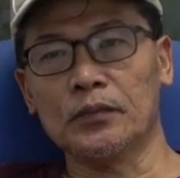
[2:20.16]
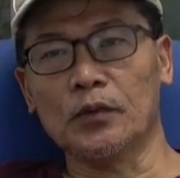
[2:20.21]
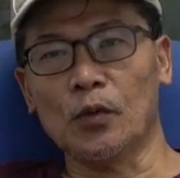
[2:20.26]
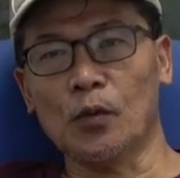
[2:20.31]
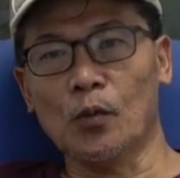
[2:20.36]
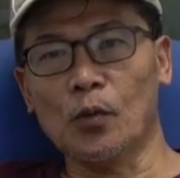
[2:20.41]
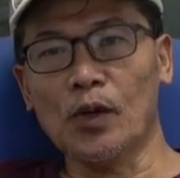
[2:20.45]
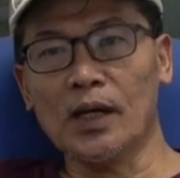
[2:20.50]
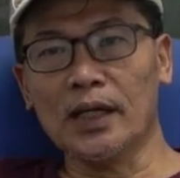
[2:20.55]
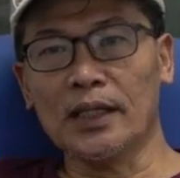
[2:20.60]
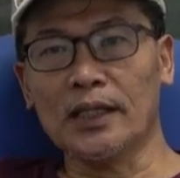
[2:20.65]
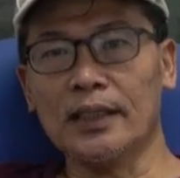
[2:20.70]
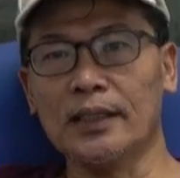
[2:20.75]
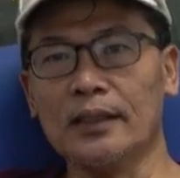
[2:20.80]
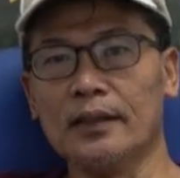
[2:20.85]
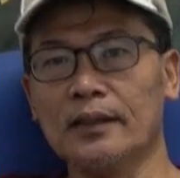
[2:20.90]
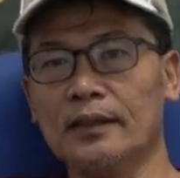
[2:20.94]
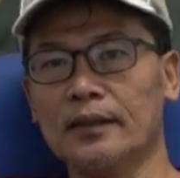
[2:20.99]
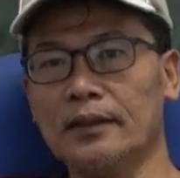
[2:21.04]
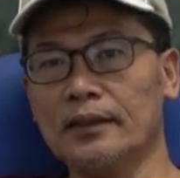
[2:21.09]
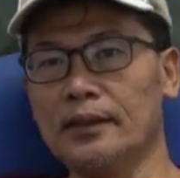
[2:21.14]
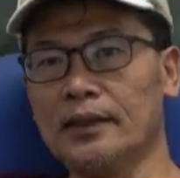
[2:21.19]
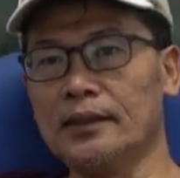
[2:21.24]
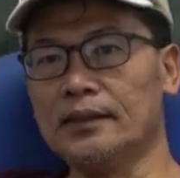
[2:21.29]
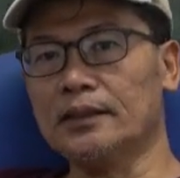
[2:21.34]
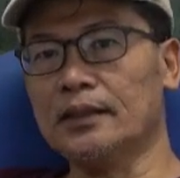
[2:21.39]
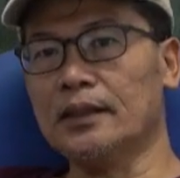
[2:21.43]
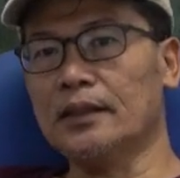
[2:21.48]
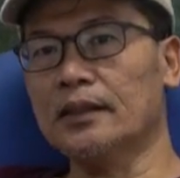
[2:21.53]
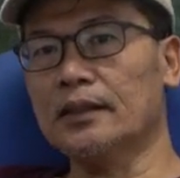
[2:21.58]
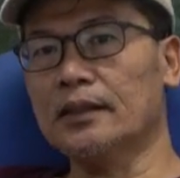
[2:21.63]
what this
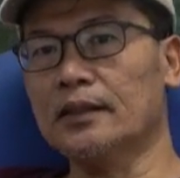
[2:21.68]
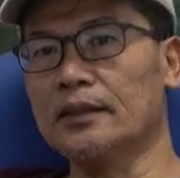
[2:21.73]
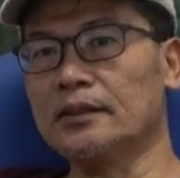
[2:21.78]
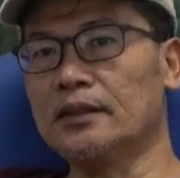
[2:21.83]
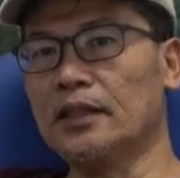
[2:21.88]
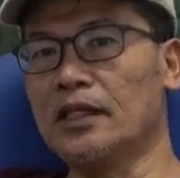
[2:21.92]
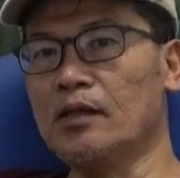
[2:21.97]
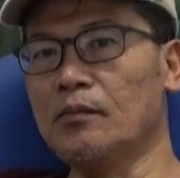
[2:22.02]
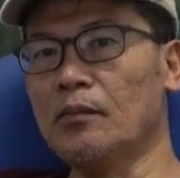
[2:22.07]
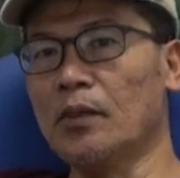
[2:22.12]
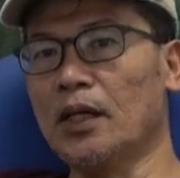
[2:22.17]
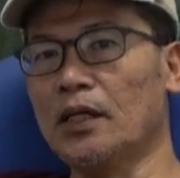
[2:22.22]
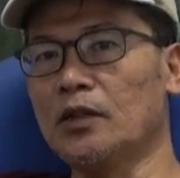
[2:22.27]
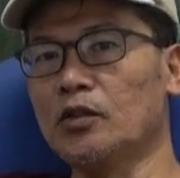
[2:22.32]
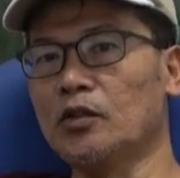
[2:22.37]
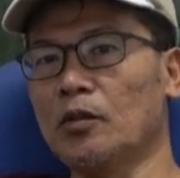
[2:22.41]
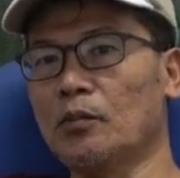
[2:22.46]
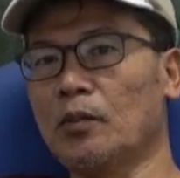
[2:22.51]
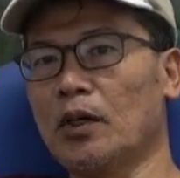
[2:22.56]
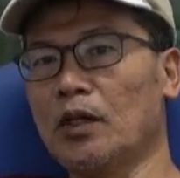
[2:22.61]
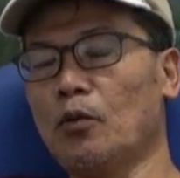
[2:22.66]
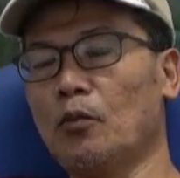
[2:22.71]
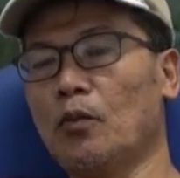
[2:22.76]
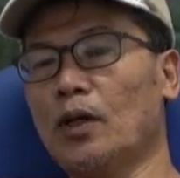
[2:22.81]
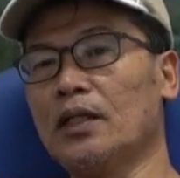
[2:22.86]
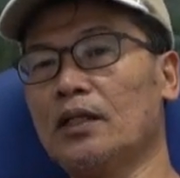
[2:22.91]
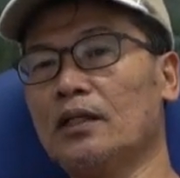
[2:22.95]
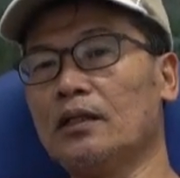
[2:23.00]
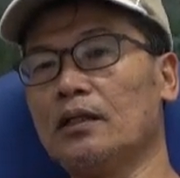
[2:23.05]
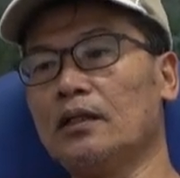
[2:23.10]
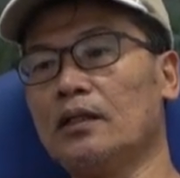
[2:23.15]
CDMI is about,
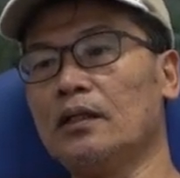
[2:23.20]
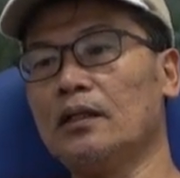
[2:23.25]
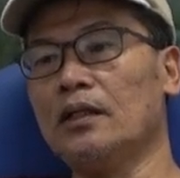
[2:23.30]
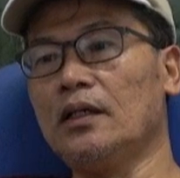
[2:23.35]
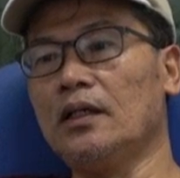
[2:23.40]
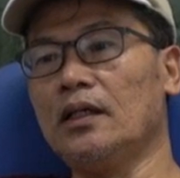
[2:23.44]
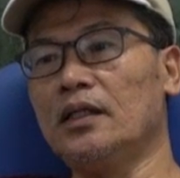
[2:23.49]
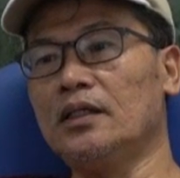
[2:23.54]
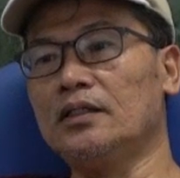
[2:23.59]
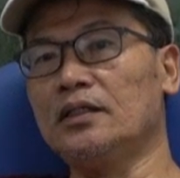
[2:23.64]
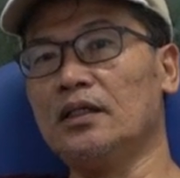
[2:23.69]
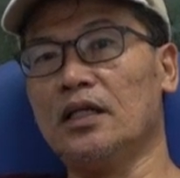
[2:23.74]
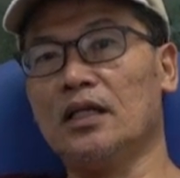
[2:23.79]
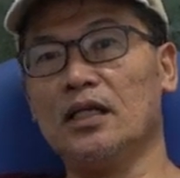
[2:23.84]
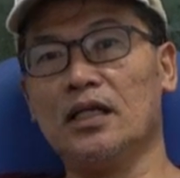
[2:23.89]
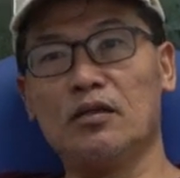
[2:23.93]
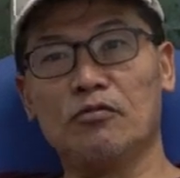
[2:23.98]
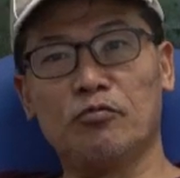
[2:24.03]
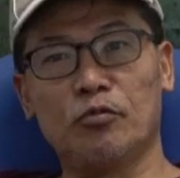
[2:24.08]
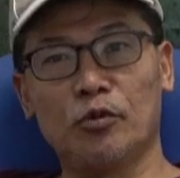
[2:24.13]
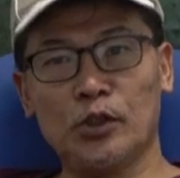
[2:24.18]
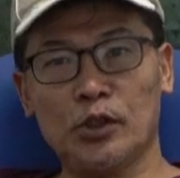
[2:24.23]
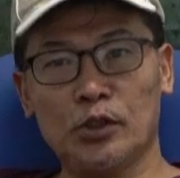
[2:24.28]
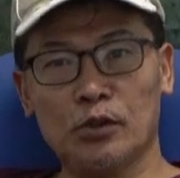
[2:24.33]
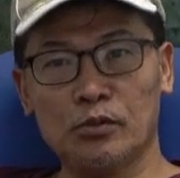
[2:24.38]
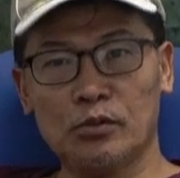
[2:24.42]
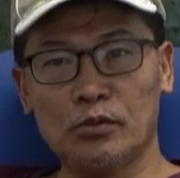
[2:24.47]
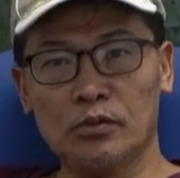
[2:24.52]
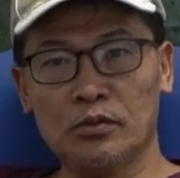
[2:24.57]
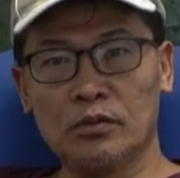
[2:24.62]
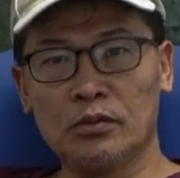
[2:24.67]
what is in it for
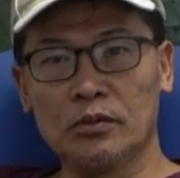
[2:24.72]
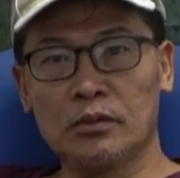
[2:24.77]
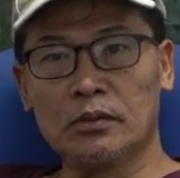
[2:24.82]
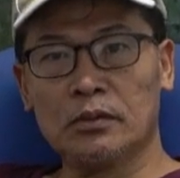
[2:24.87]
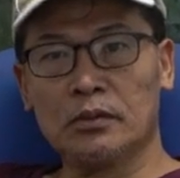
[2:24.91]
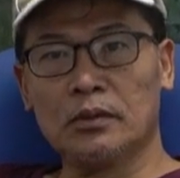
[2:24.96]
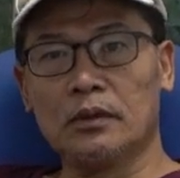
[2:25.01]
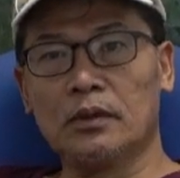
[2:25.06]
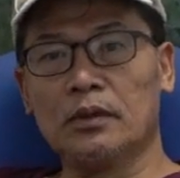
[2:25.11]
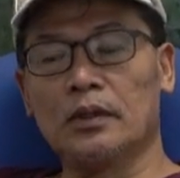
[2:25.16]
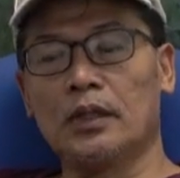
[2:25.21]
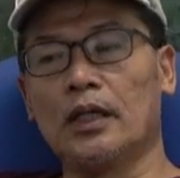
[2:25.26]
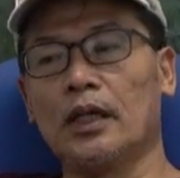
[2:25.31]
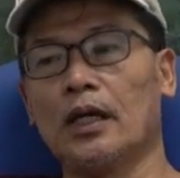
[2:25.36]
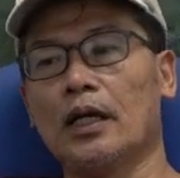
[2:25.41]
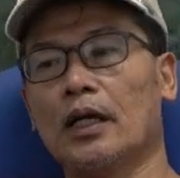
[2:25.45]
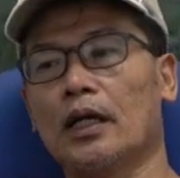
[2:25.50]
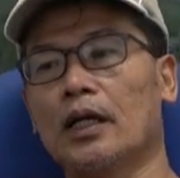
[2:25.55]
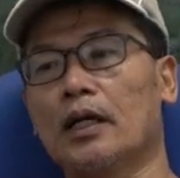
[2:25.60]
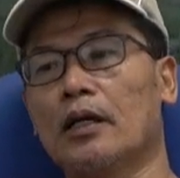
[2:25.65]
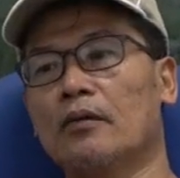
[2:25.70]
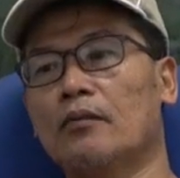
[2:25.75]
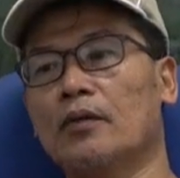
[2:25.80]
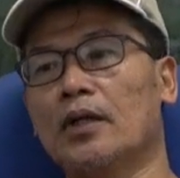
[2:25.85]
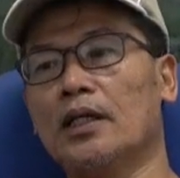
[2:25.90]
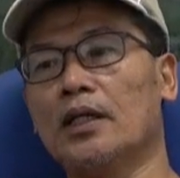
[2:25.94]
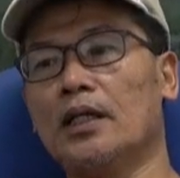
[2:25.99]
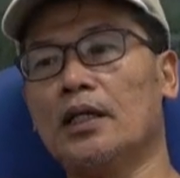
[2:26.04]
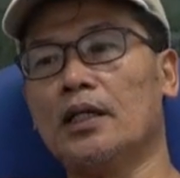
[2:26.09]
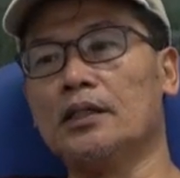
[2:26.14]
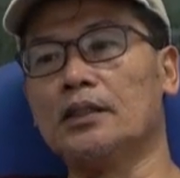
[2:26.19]
you,
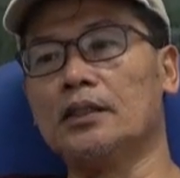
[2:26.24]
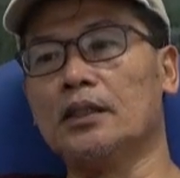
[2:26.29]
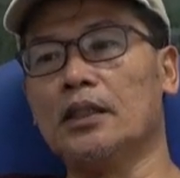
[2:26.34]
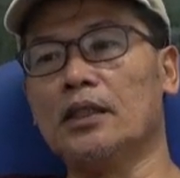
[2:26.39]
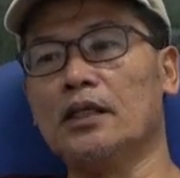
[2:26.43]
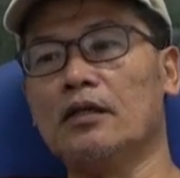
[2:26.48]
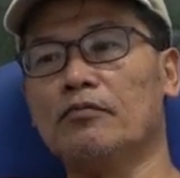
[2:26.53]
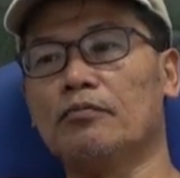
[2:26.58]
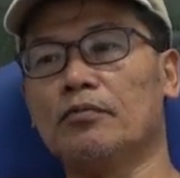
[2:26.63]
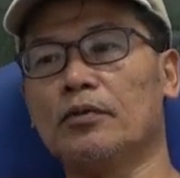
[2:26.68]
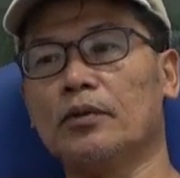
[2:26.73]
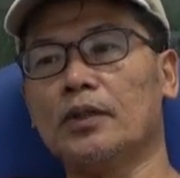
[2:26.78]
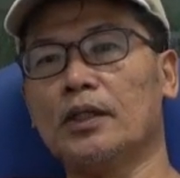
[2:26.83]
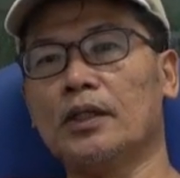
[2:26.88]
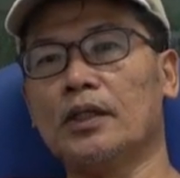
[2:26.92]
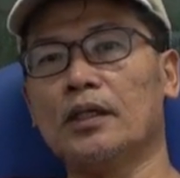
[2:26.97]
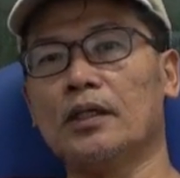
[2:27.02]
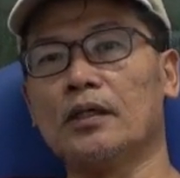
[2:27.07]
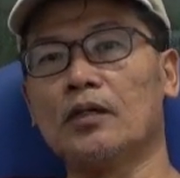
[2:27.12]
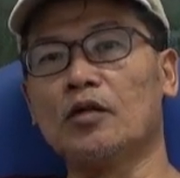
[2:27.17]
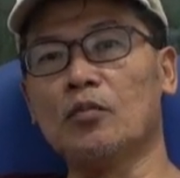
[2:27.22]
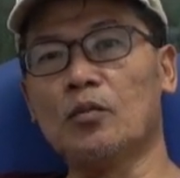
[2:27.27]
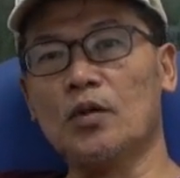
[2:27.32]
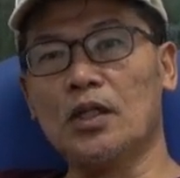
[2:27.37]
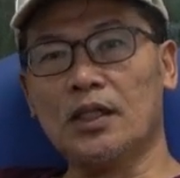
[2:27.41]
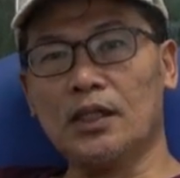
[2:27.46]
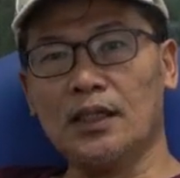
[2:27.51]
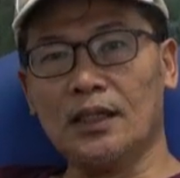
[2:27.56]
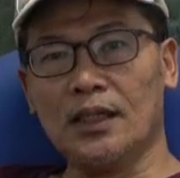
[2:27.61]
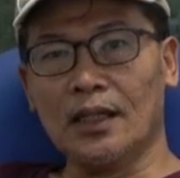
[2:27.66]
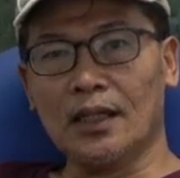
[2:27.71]
what it is in it for the
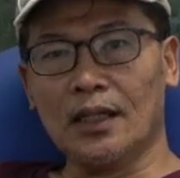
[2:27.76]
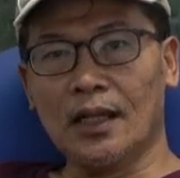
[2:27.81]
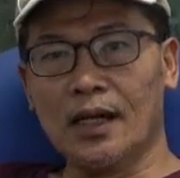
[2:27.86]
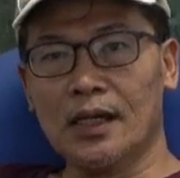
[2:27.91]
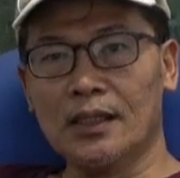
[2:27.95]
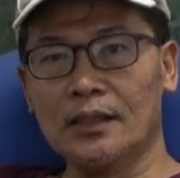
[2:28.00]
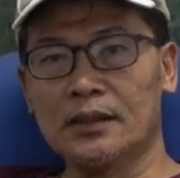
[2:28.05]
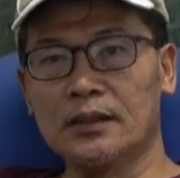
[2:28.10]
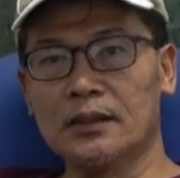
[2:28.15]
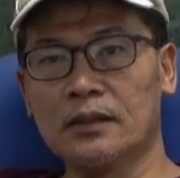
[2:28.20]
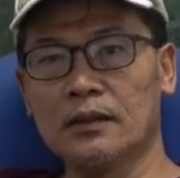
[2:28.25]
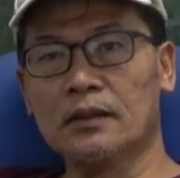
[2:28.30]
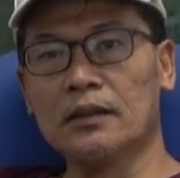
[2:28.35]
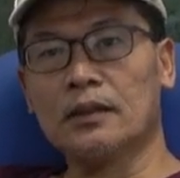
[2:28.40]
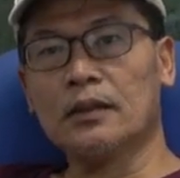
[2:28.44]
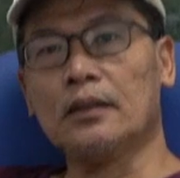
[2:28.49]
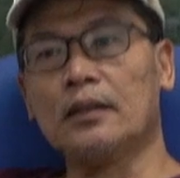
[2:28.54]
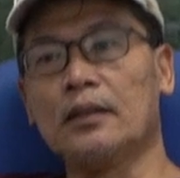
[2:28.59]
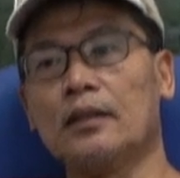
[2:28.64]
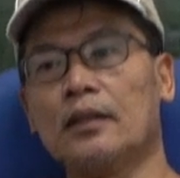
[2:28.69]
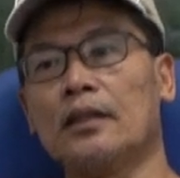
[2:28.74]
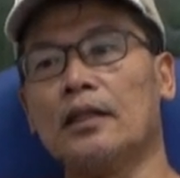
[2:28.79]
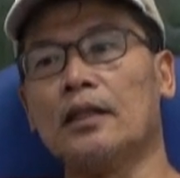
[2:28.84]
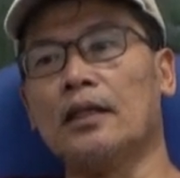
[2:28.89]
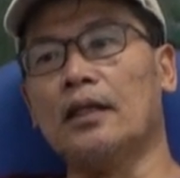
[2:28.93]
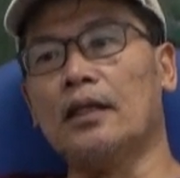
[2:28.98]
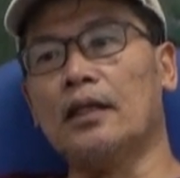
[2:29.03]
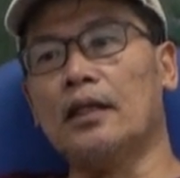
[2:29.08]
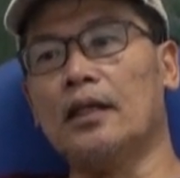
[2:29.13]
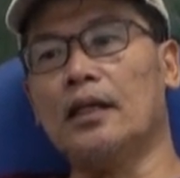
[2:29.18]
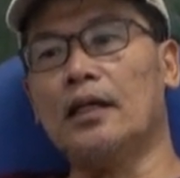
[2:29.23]
community at large,
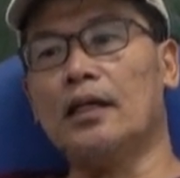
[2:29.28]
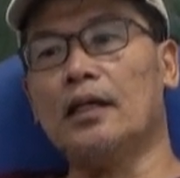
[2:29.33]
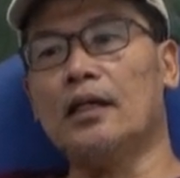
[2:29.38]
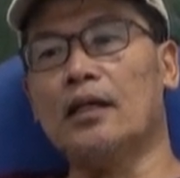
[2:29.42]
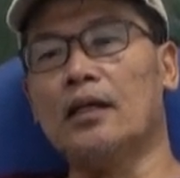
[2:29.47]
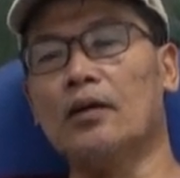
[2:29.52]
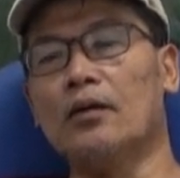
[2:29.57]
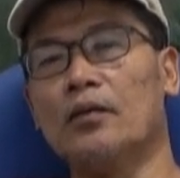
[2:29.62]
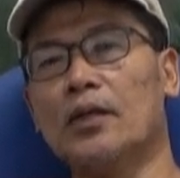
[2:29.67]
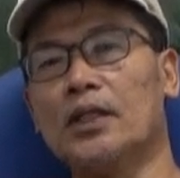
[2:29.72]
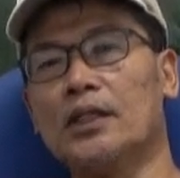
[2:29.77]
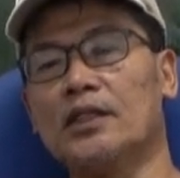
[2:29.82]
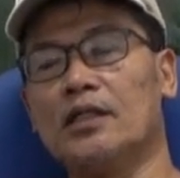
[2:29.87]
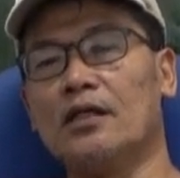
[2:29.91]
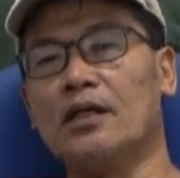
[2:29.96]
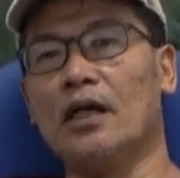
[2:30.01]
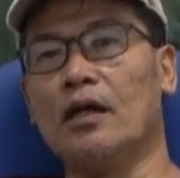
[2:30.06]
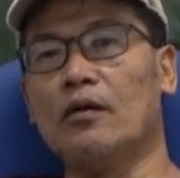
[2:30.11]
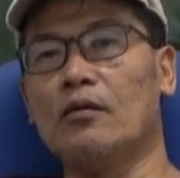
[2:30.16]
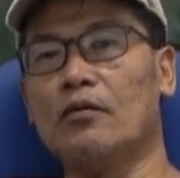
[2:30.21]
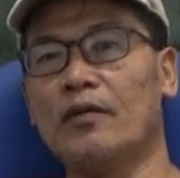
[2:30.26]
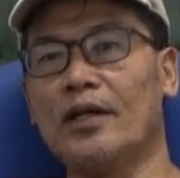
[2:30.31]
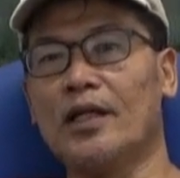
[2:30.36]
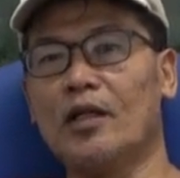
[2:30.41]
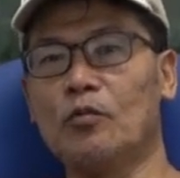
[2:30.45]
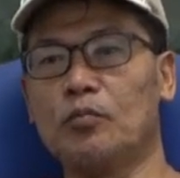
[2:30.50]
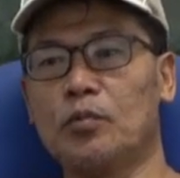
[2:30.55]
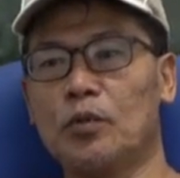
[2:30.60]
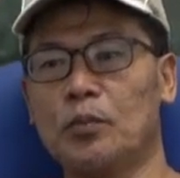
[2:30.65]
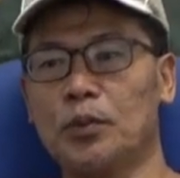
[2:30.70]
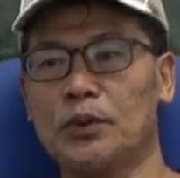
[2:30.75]
and what's our
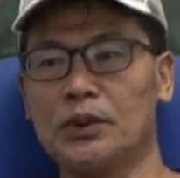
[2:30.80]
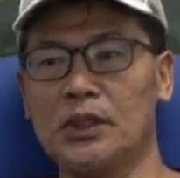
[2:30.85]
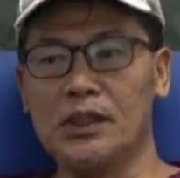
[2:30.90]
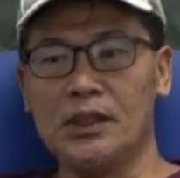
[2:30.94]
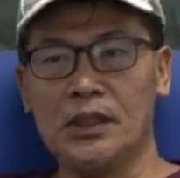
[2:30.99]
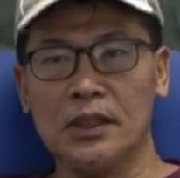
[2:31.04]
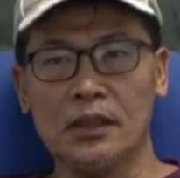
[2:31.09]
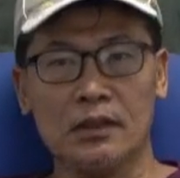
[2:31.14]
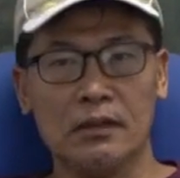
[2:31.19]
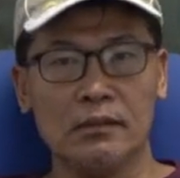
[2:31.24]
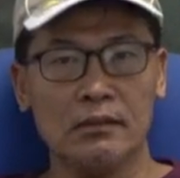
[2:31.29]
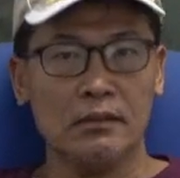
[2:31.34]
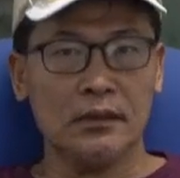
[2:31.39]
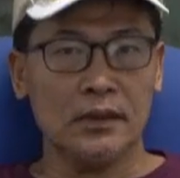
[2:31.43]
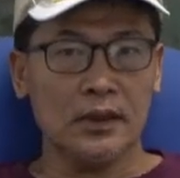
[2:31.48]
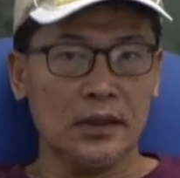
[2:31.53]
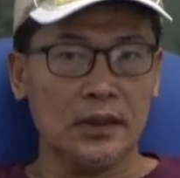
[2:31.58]
value proposition to